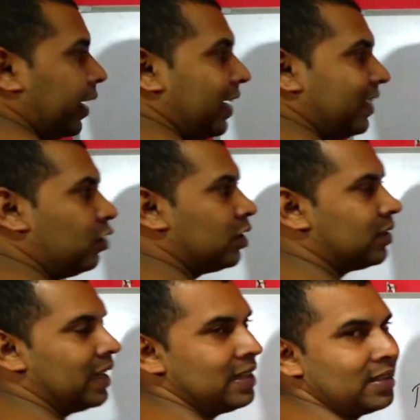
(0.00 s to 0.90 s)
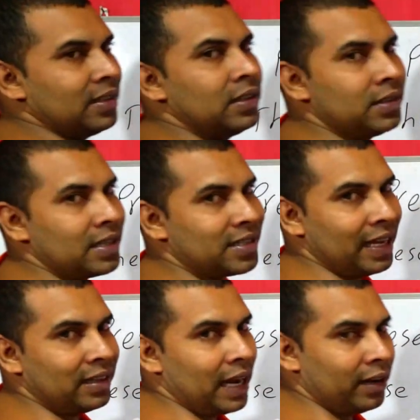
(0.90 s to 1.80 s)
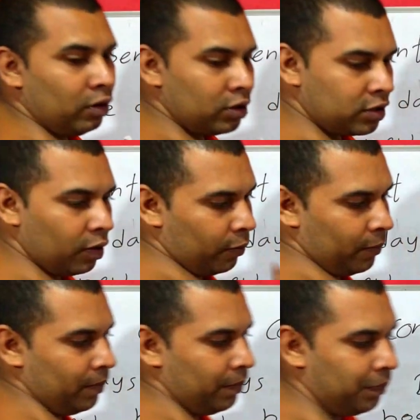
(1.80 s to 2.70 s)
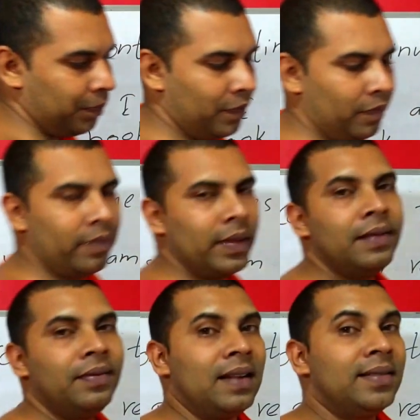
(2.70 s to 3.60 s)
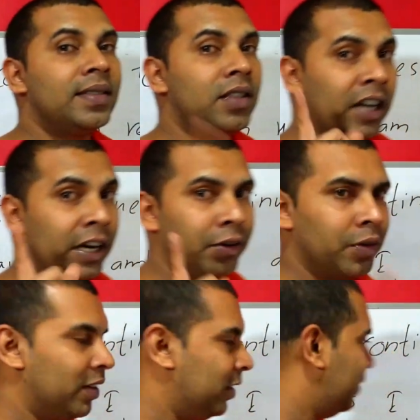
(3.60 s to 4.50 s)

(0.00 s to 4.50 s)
continuous tense just like that also. That's the second rule.